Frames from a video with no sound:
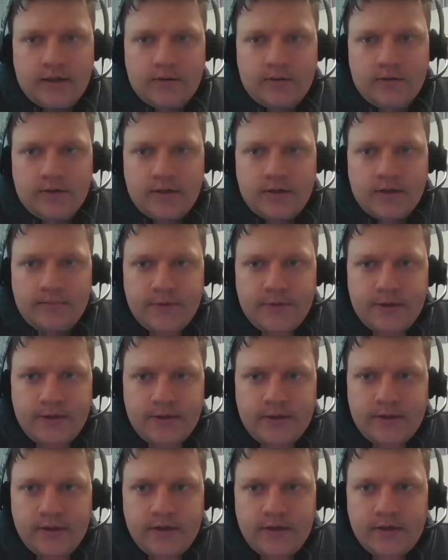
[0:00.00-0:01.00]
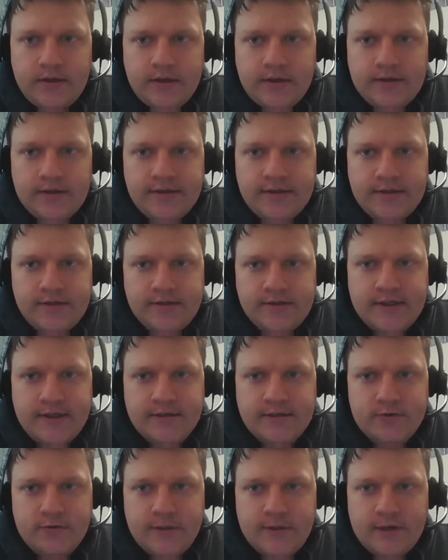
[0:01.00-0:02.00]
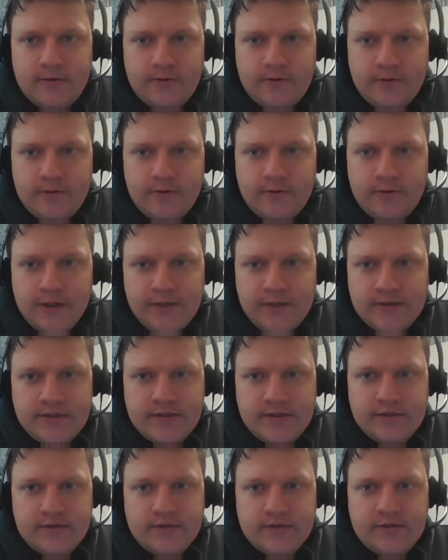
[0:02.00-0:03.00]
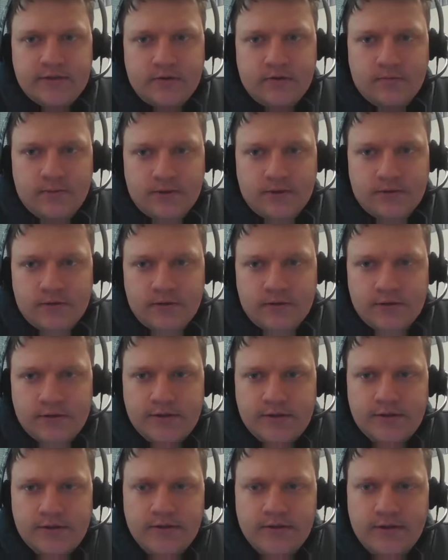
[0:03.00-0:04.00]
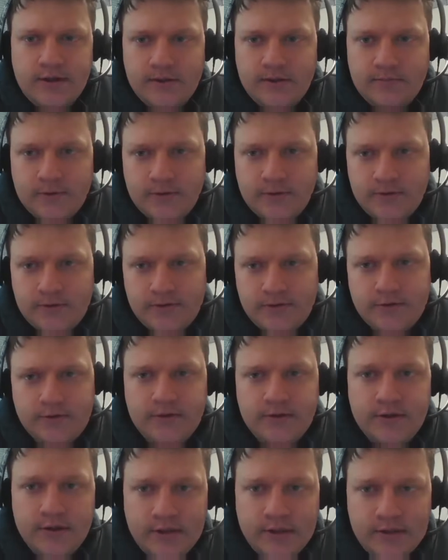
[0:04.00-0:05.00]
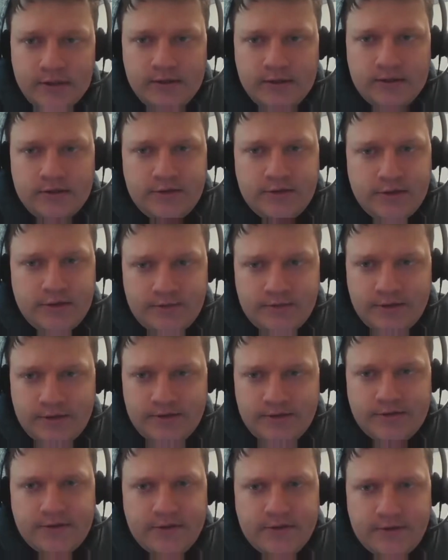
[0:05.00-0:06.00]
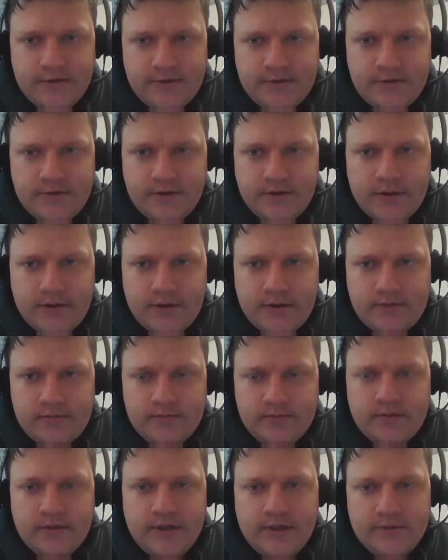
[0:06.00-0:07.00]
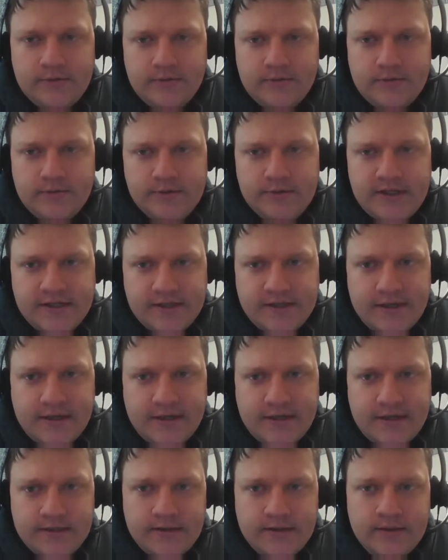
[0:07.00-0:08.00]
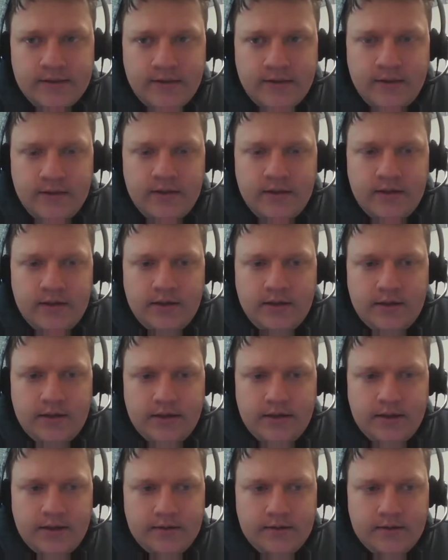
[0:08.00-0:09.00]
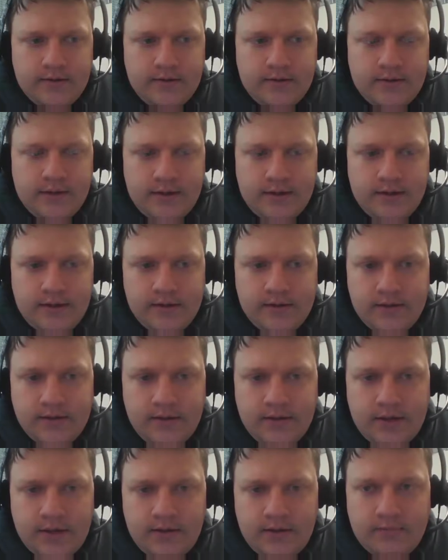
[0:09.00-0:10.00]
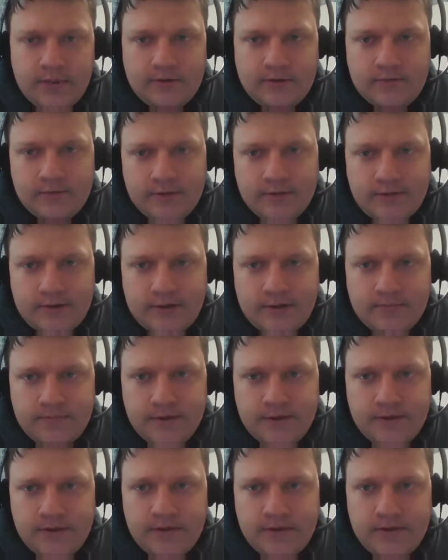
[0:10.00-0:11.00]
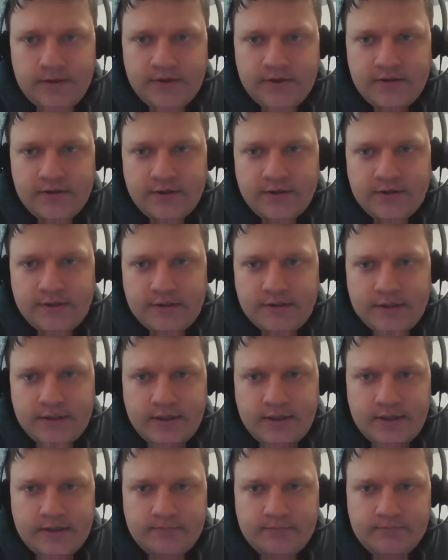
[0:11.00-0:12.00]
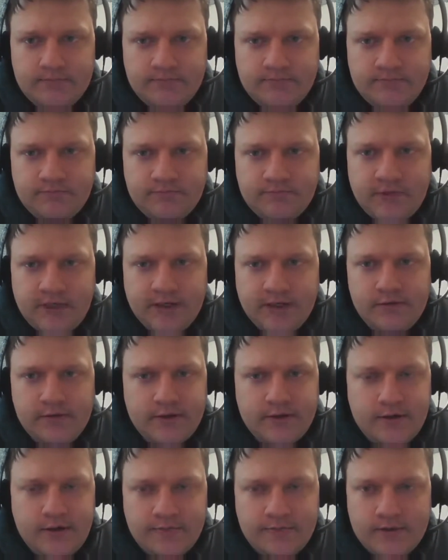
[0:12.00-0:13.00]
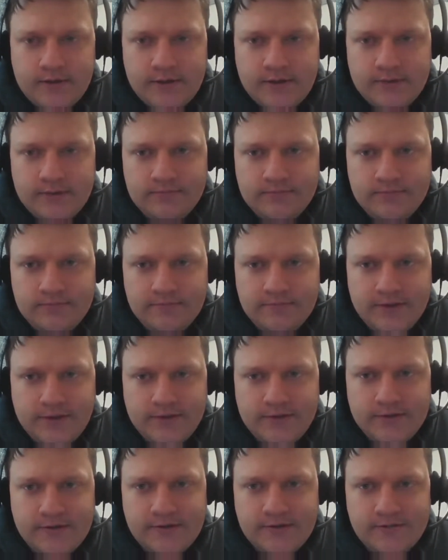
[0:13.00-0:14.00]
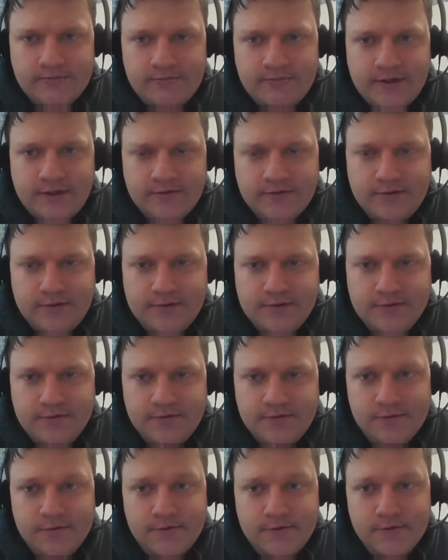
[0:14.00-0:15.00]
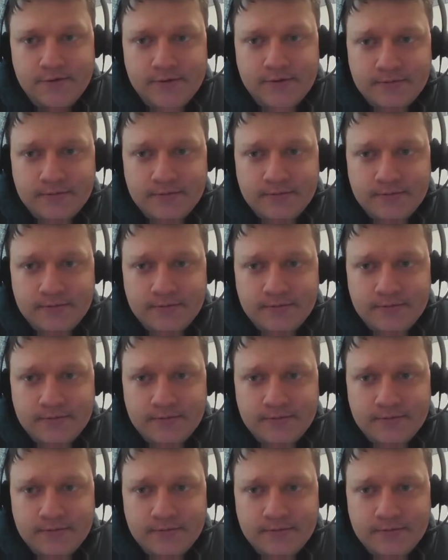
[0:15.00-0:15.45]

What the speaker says: our company sells outdoor power equipment, snow blowers, lawnmowers, generators, and other outdoor tools like that. And then my role at the company is handling all of our various technological solutions,